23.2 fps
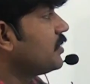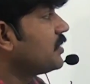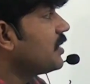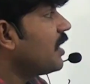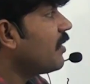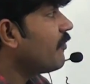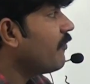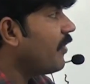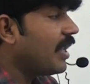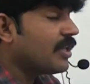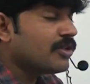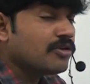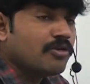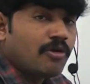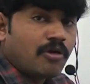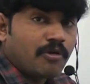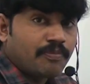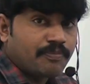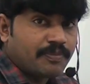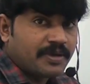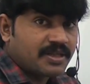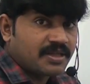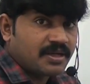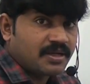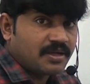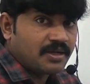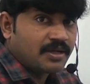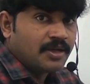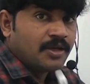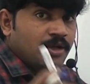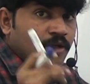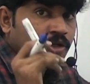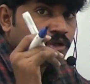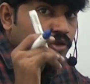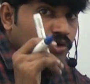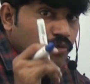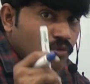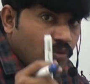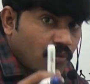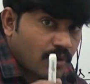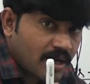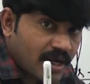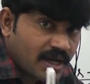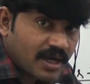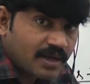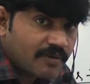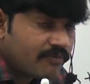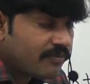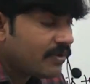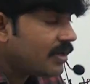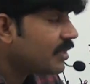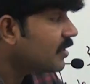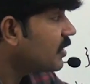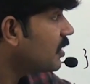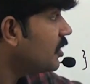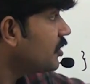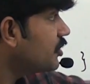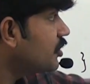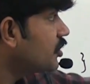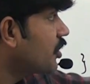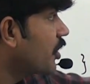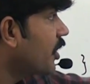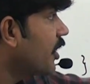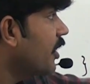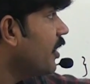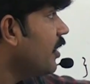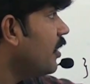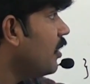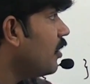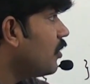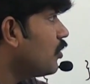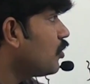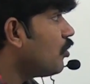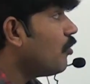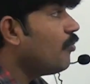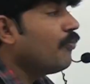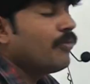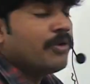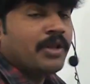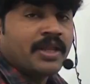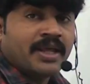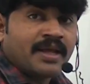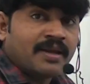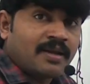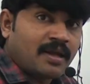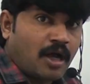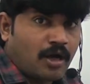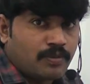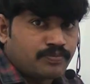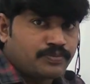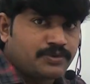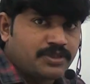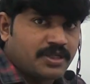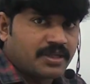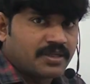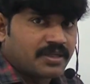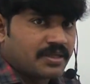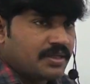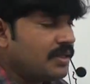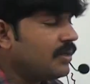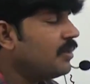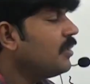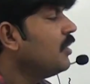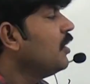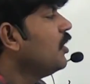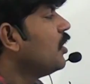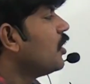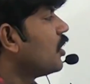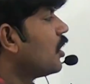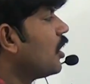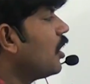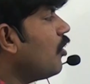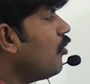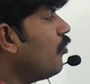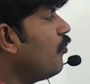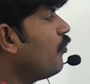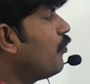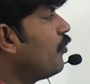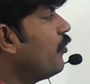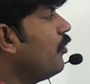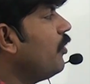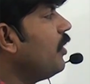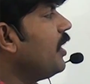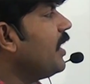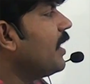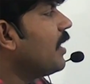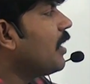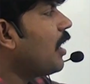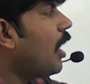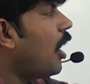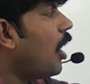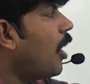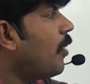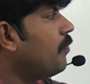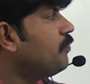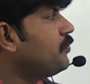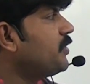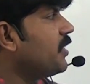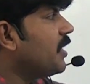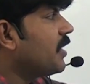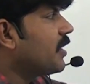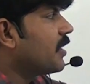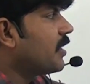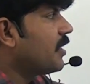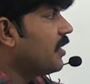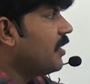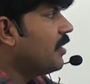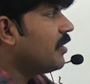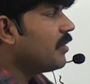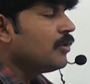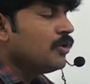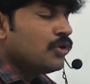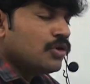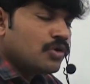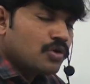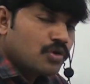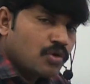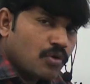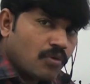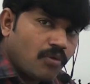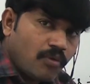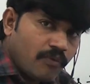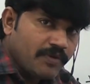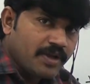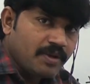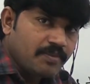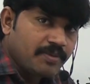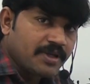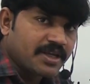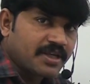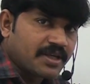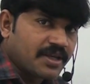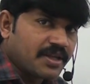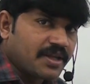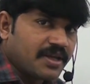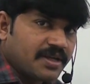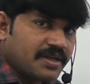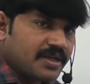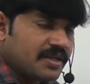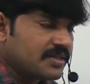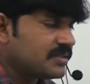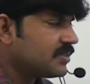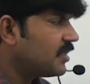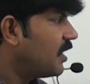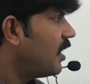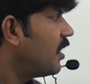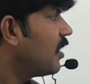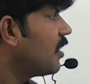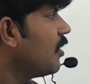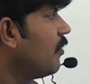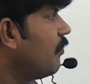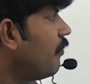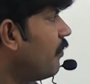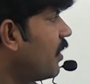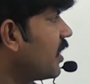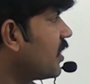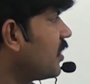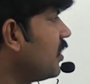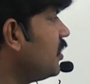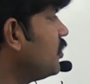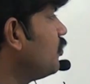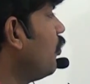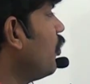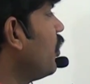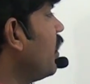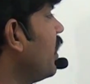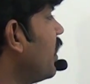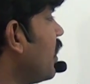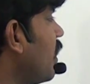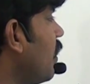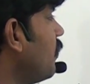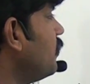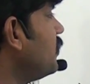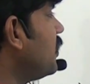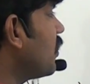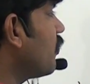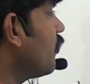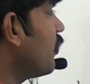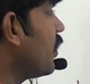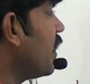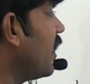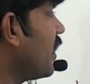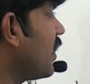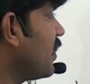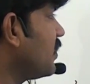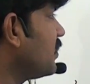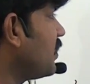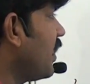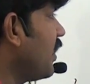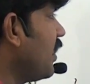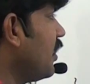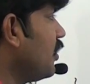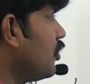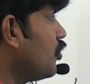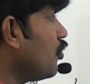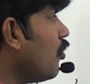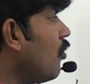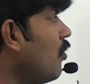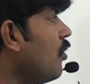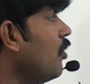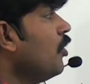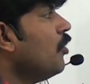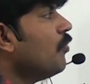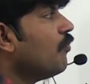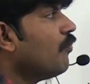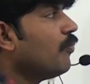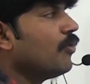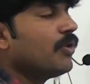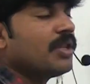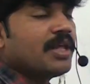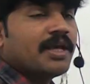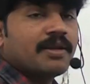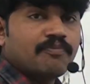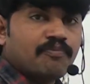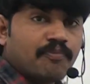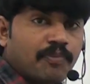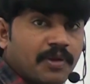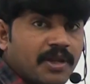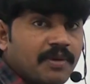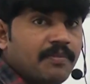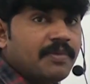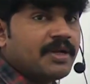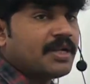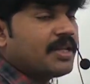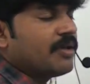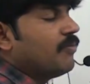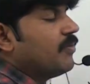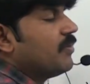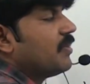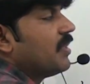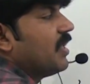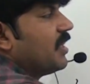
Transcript: Sir, value of method to convert string to boolean object. Now boolean object true will be created, sir, but this boolean object we are assigning to boolean primitive.